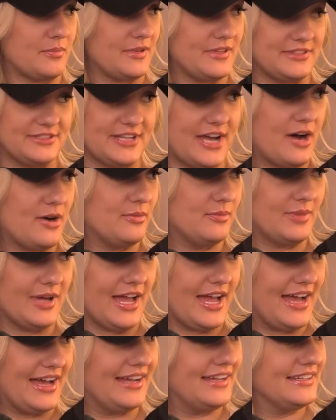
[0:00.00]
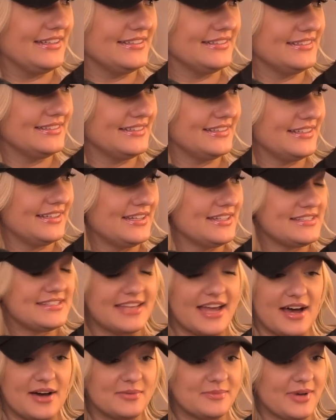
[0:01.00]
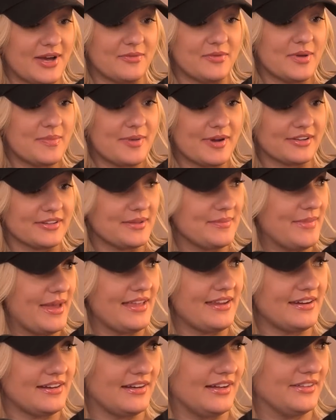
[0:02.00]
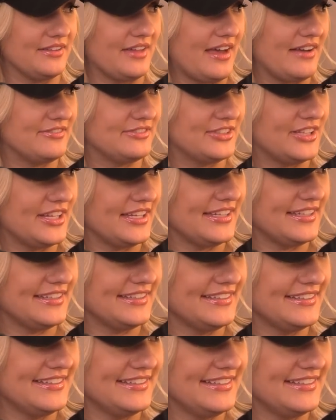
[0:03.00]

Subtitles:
But down bad. Down bad. We barely made it on that flight.